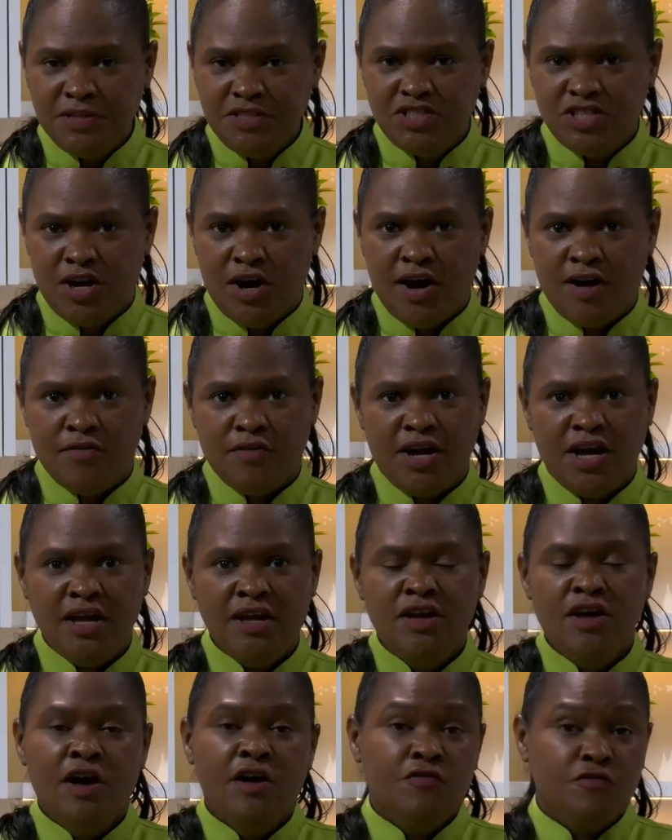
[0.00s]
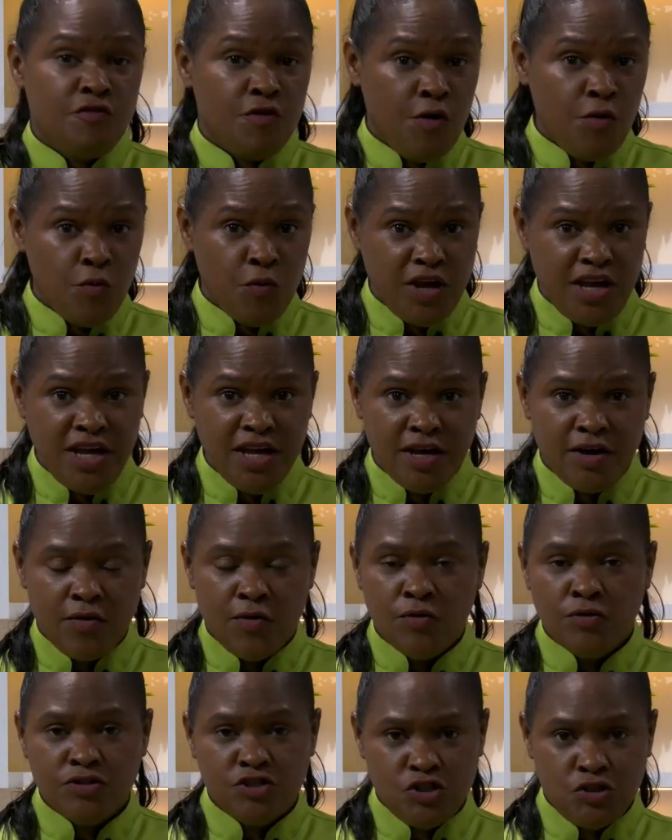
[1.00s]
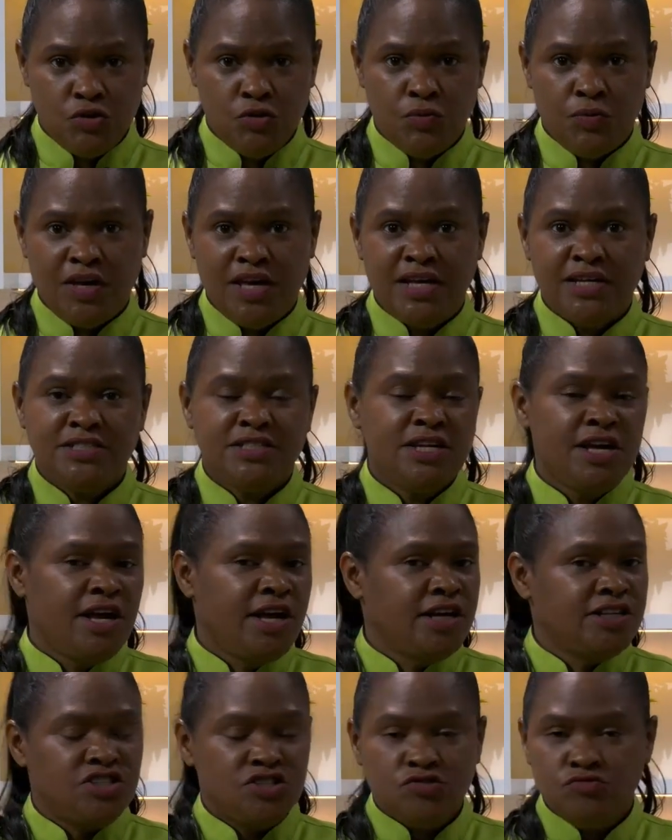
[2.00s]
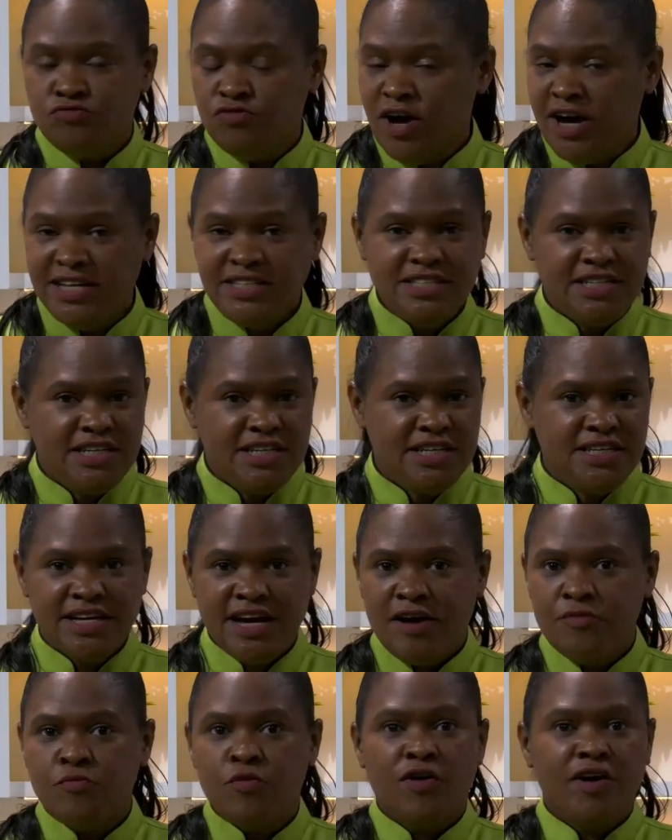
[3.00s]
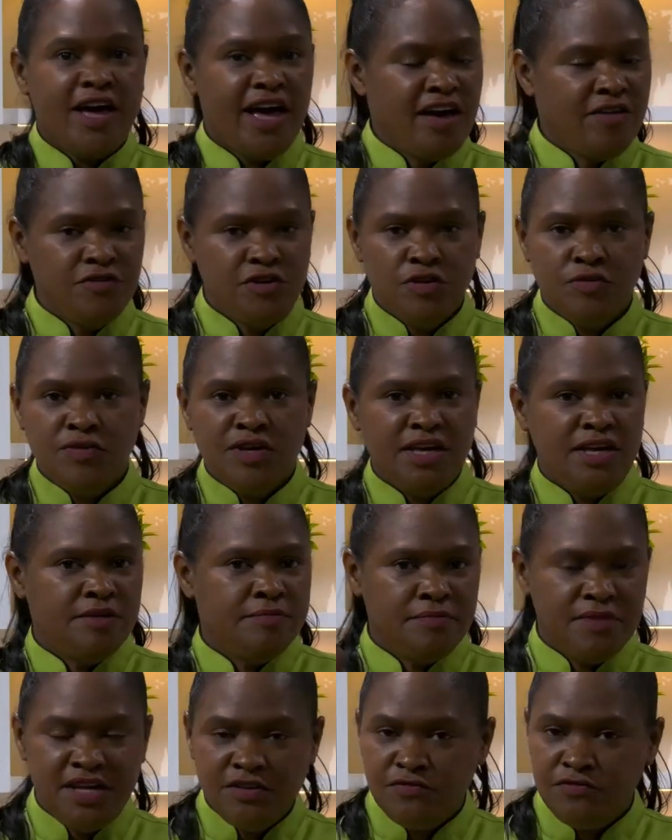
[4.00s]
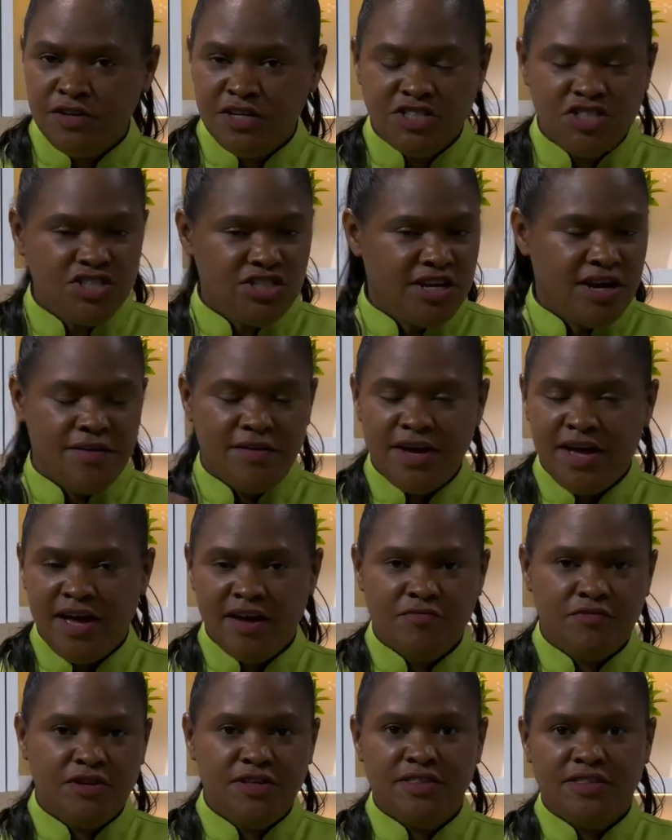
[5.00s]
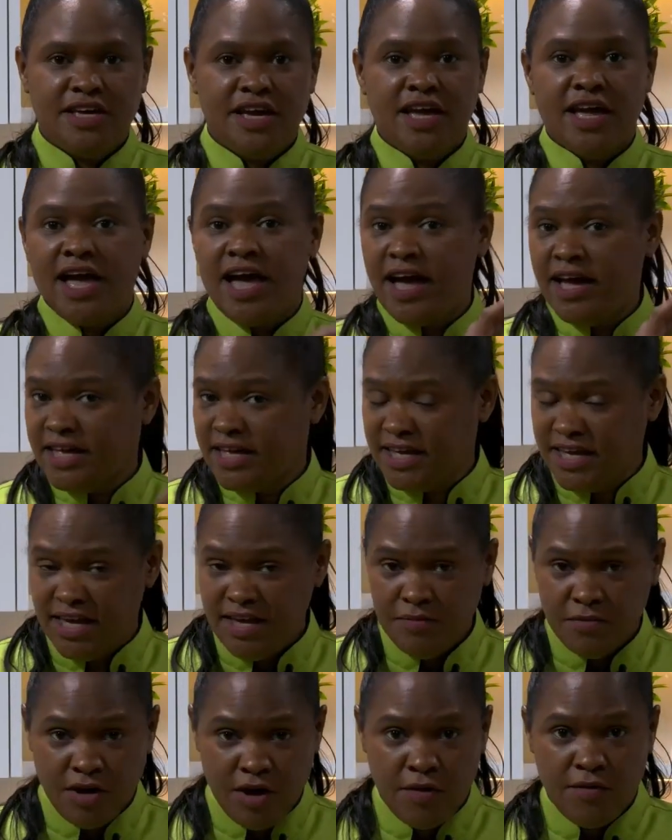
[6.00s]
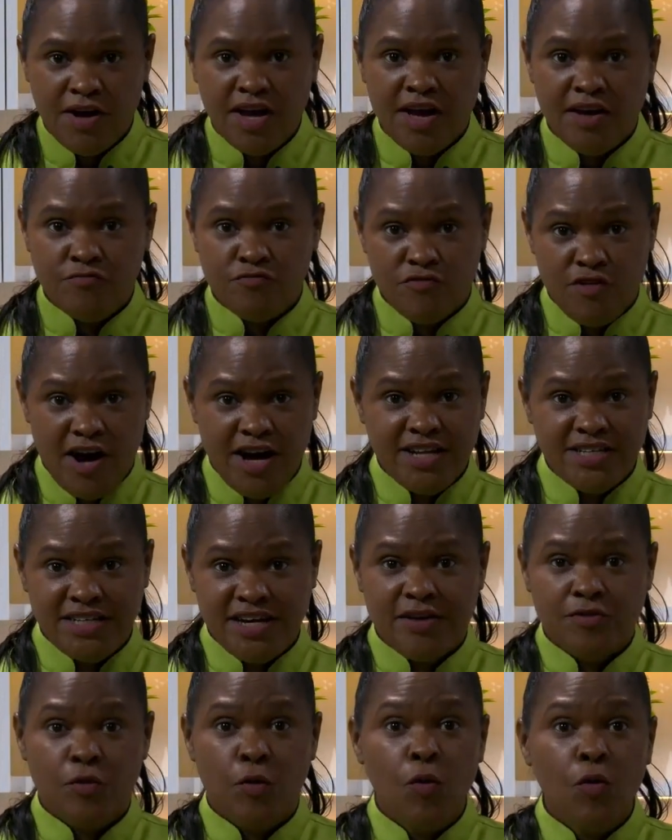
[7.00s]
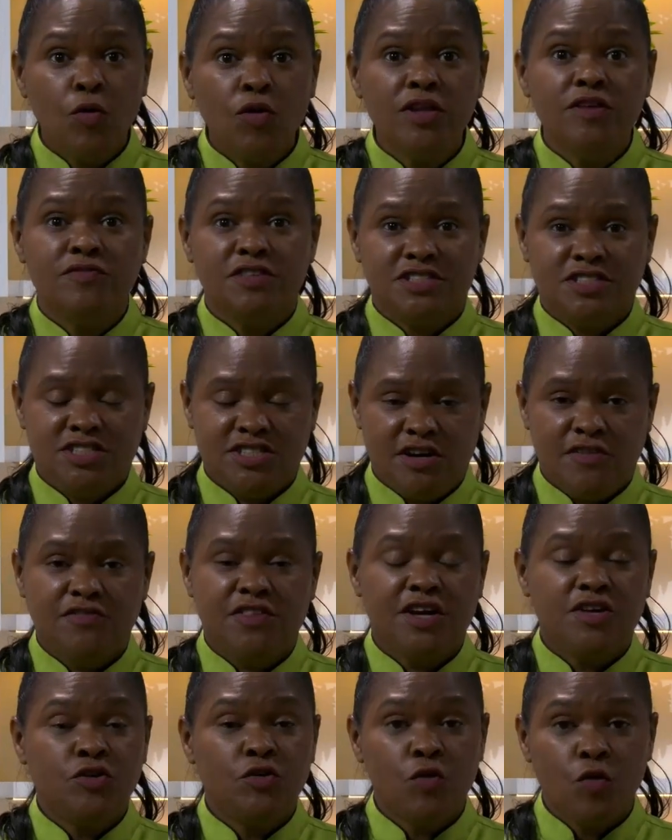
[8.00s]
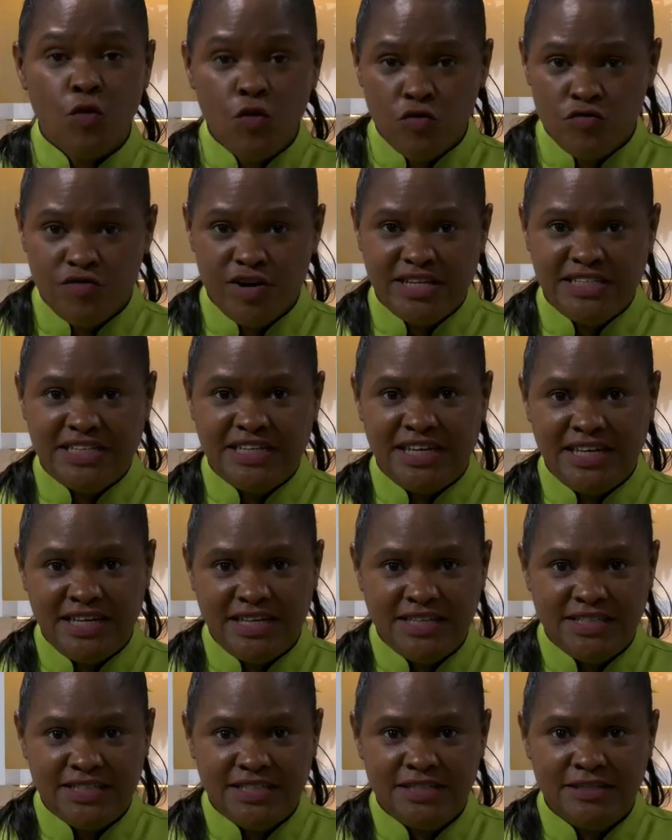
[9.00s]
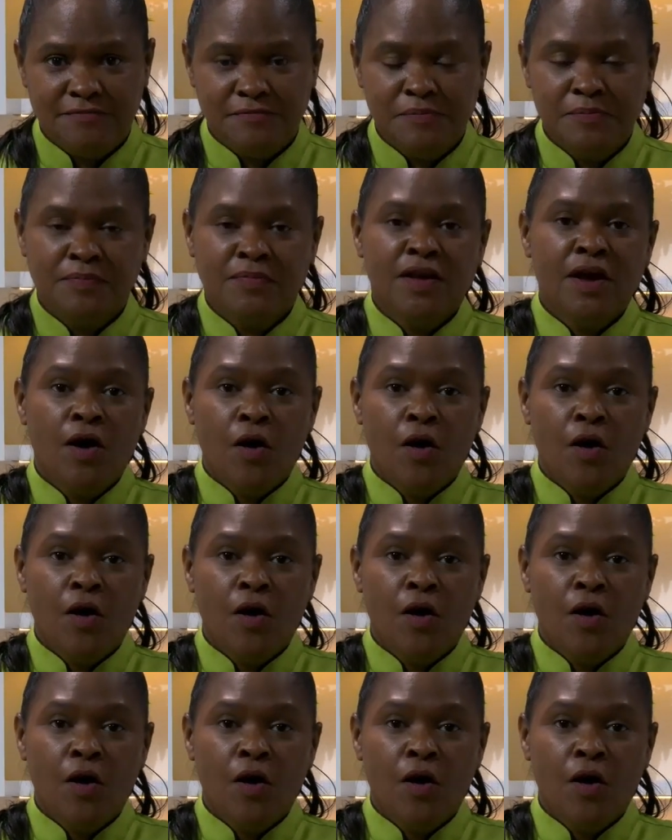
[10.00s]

Keep it for a week or 2 weeks, just writing down whatever you eat, meat, fish, everything, and keep going and write down all of the stuff that you already eat.